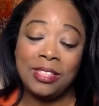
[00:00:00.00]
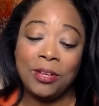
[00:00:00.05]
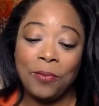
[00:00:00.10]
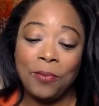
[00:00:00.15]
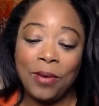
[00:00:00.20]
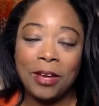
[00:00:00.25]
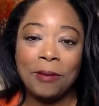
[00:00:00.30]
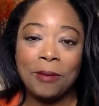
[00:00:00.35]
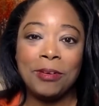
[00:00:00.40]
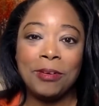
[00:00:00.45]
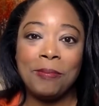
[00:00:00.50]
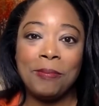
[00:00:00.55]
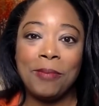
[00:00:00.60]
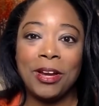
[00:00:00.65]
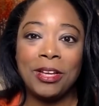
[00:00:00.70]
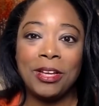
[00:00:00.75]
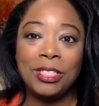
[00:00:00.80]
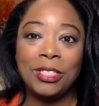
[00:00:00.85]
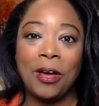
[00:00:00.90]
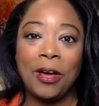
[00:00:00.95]
So welcome to
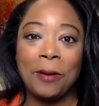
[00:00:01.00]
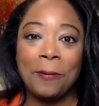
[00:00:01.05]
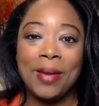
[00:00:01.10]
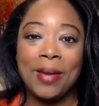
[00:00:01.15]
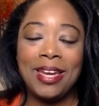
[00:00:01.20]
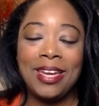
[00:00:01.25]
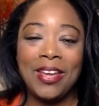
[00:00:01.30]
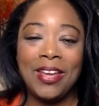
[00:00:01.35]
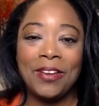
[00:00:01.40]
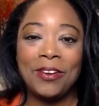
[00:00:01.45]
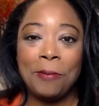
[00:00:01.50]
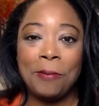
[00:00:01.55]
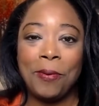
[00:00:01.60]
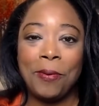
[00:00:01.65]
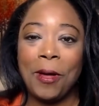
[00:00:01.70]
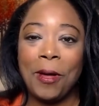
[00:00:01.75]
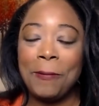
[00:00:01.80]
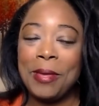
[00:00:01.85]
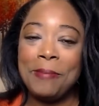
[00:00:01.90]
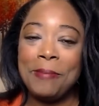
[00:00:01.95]
Market Talk Monday on the
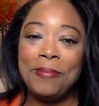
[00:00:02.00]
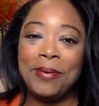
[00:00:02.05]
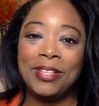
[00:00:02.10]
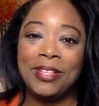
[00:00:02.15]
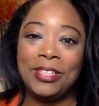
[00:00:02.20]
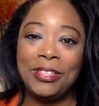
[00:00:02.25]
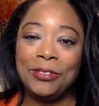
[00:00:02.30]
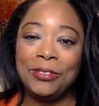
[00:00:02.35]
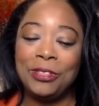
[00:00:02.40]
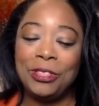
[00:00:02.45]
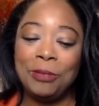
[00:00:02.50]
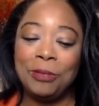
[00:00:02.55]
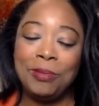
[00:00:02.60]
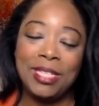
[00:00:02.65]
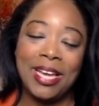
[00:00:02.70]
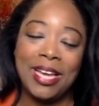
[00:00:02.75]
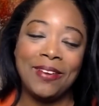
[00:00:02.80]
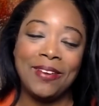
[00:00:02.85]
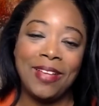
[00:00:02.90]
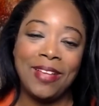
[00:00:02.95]
Paul Mampilly
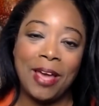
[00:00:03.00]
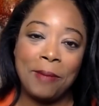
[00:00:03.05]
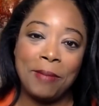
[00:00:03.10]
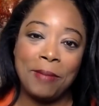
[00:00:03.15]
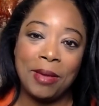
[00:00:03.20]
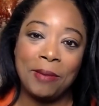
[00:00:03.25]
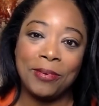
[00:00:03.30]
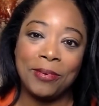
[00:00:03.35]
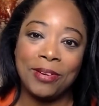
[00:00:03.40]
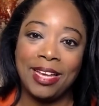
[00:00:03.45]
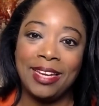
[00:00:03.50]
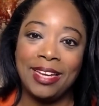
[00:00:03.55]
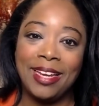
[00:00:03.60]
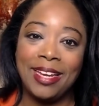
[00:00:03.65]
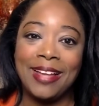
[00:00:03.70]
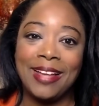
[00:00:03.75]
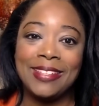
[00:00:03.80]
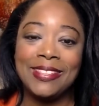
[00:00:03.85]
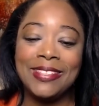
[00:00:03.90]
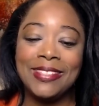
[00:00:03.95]
YouTube channel. I'm Amber
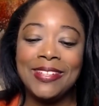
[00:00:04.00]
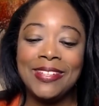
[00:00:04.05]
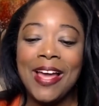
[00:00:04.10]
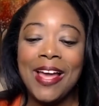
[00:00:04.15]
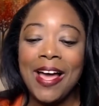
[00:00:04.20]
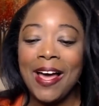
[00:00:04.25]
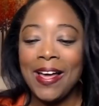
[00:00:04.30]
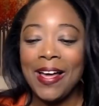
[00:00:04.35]
Lancaster.